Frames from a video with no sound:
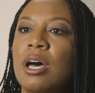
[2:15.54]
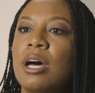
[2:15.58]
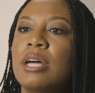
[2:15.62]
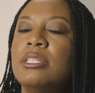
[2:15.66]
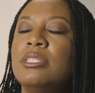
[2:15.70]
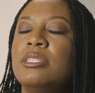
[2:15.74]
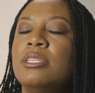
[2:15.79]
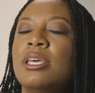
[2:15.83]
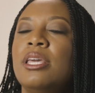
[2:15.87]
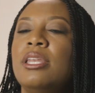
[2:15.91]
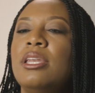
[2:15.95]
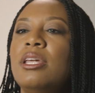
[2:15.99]

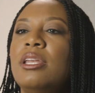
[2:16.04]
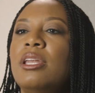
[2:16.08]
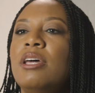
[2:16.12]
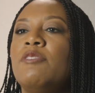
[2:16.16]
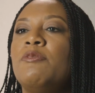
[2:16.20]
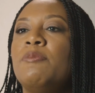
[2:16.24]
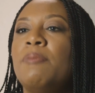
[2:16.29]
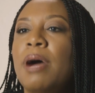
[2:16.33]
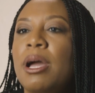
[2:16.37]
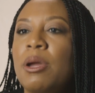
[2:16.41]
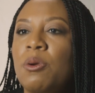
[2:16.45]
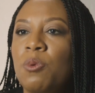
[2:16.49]
A tenet
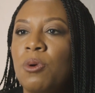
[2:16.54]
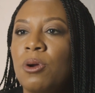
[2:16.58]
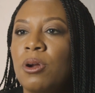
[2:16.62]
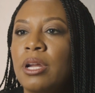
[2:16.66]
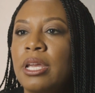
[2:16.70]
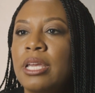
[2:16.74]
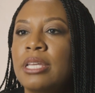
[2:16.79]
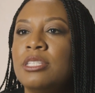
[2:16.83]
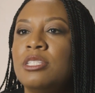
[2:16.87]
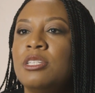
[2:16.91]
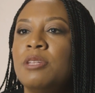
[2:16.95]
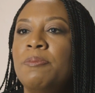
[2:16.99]
of my
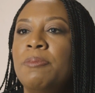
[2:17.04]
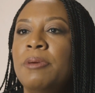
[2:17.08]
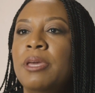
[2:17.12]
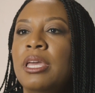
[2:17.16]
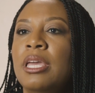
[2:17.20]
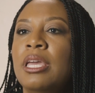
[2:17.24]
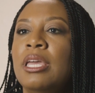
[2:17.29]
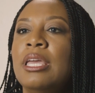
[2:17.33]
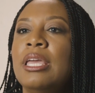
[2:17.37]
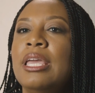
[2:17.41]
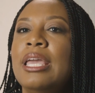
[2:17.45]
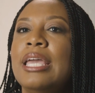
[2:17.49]
work is to
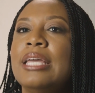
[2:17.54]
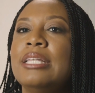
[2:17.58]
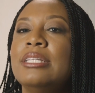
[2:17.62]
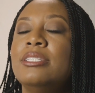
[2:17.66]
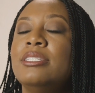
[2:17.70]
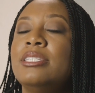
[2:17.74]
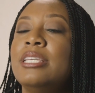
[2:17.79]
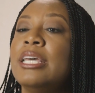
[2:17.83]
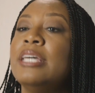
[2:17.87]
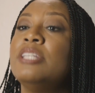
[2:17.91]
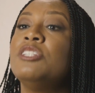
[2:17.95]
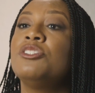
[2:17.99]
be
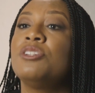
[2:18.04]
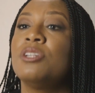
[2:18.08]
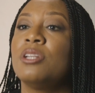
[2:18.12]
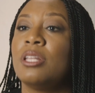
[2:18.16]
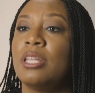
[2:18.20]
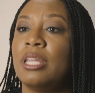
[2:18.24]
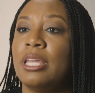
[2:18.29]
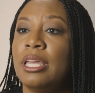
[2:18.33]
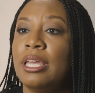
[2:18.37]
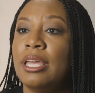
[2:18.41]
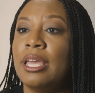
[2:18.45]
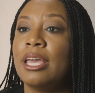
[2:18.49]

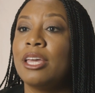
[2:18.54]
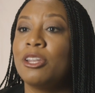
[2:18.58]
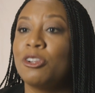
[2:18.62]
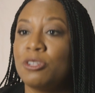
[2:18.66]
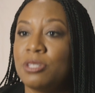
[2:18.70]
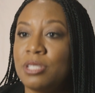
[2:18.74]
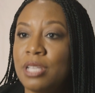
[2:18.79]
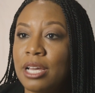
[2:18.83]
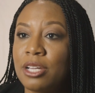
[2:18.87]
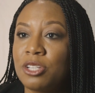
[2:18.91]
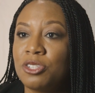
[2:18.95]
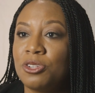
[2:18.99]
intentionally
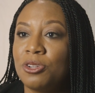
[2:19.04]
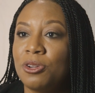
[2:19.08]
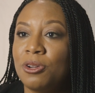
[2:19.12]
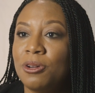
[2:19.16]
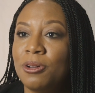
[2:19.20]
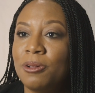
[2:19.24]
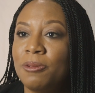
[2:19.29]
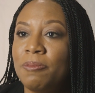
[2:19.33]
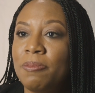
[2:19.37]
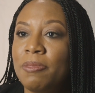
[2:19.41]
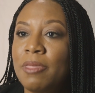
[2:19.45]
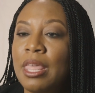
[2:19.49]

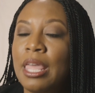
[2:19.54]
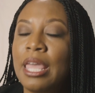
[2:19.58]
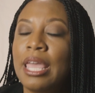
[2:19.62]
intersectional.